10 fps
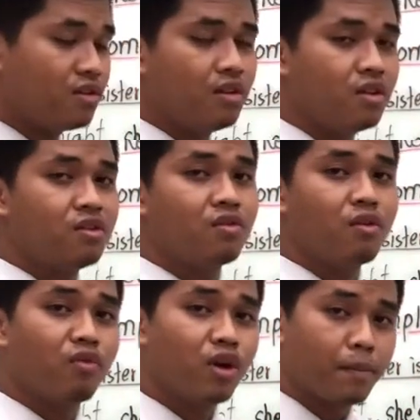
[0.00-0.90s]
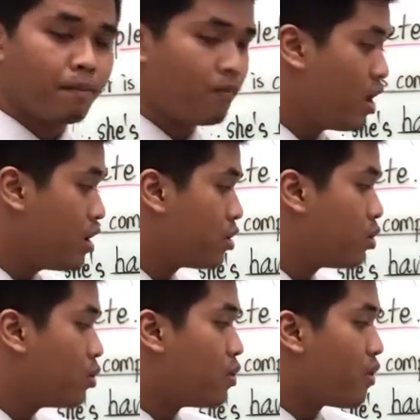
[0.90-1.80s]
is a verb,
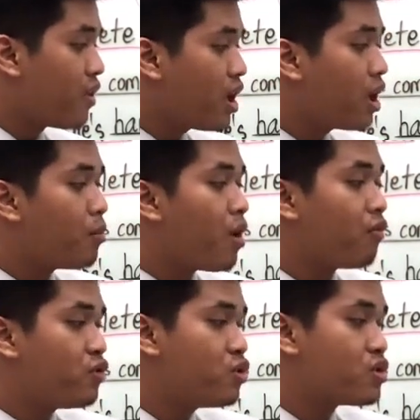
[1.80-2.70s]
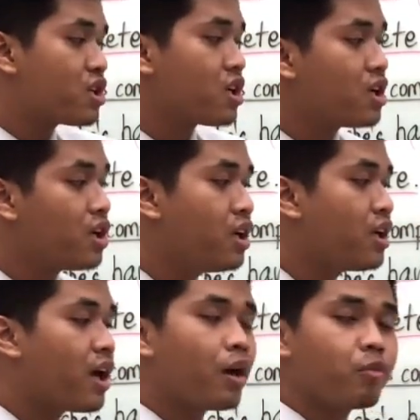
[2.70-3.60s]
to think about future
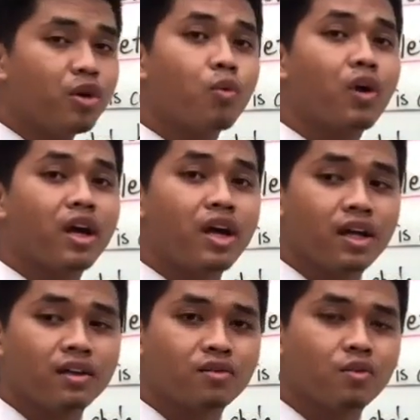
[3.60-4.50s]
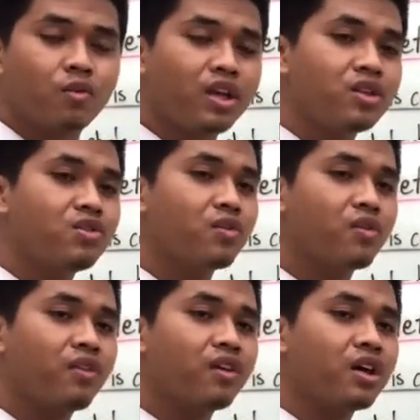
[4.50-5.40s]
in a happy way. So when you
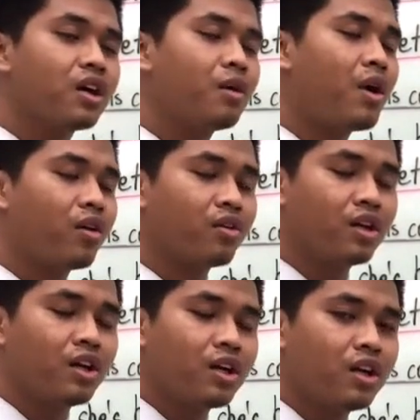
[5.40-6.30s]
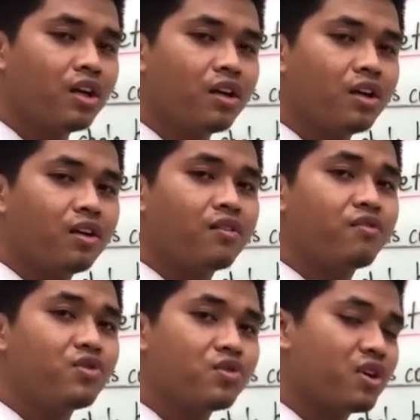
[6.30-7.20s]
think about the
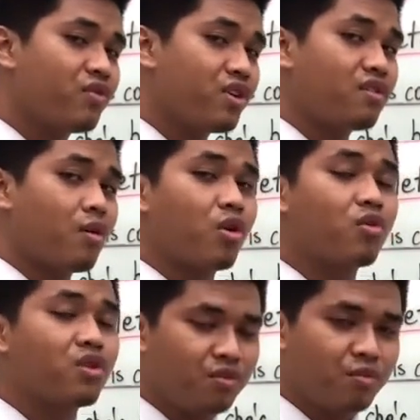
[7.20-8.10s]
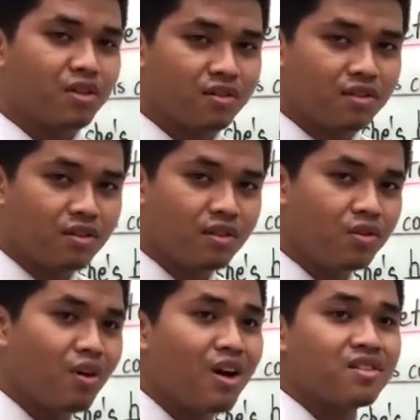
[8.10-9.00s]
future, for example Christmas,
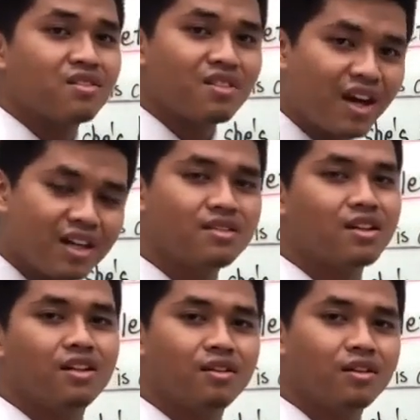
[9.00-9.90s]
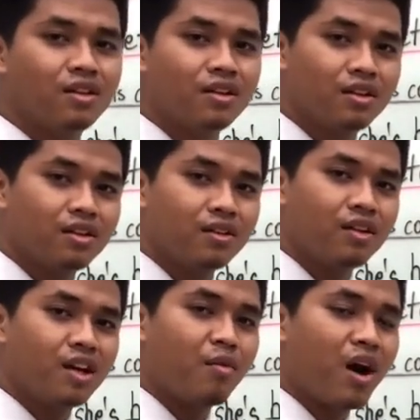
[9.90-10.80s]
you are excited
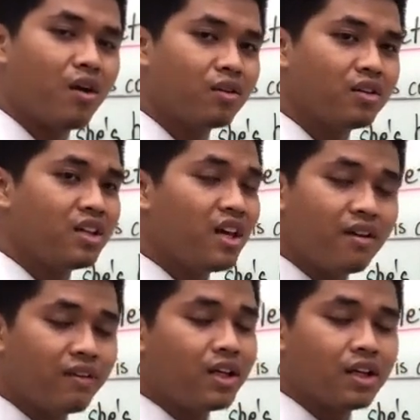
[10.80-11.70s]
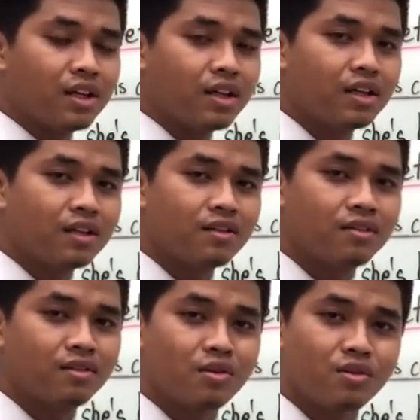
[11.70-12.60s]
about the event.
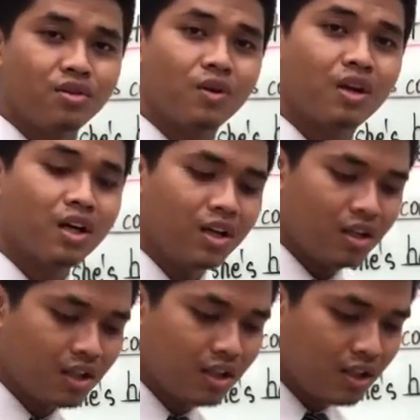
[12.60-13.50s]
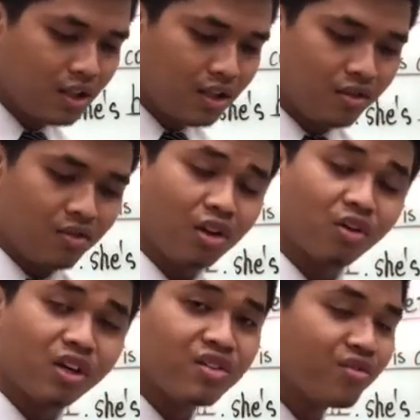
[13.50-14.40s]
So you are
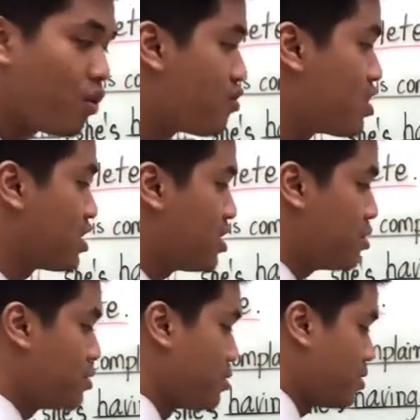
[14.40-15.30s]
looking forward to.